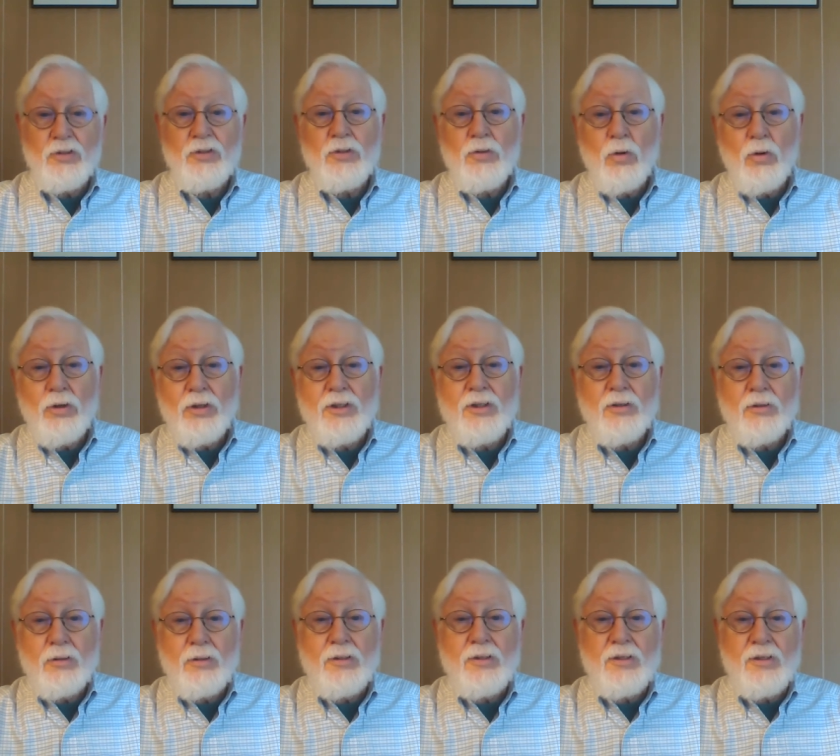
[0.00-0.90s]
toward
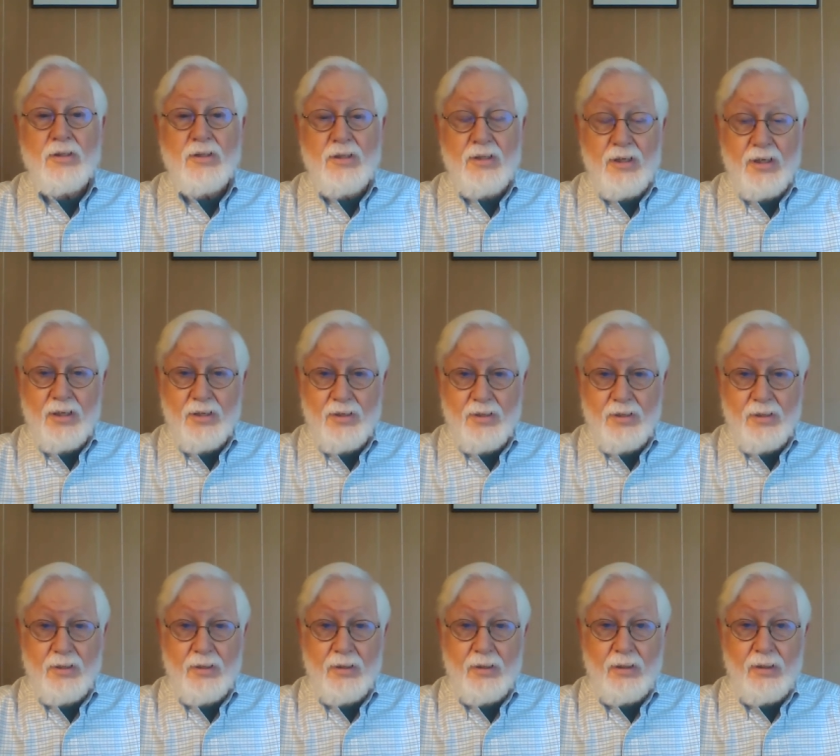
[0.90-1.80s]
your
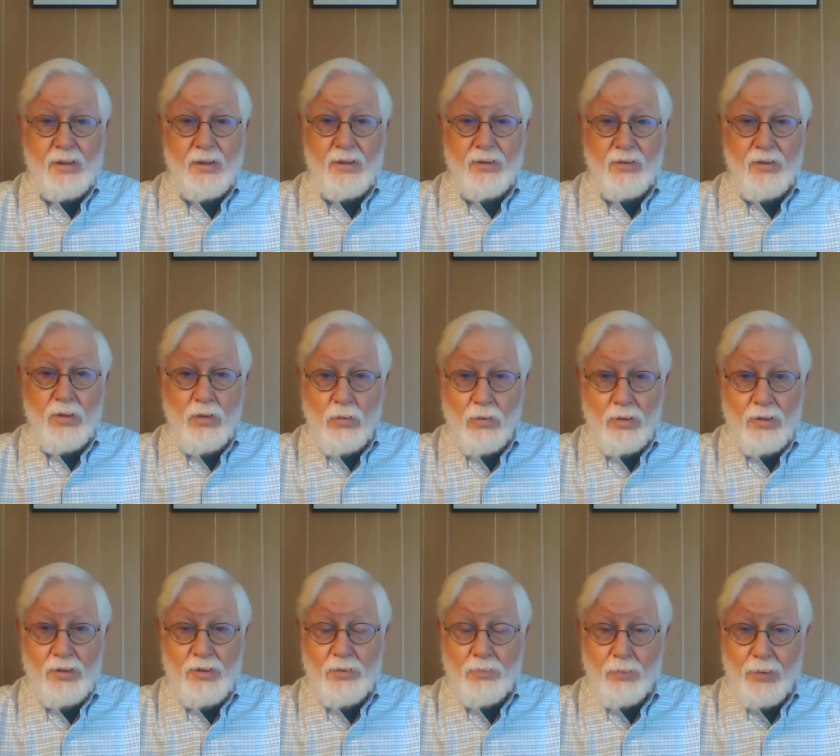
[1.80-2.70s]
success in the
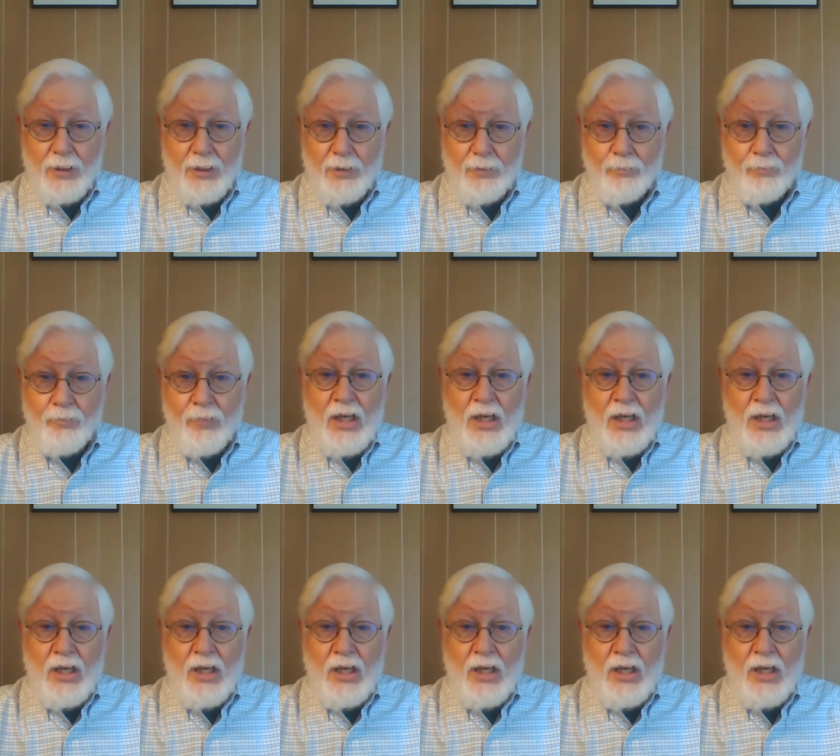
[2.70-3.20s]
course, right?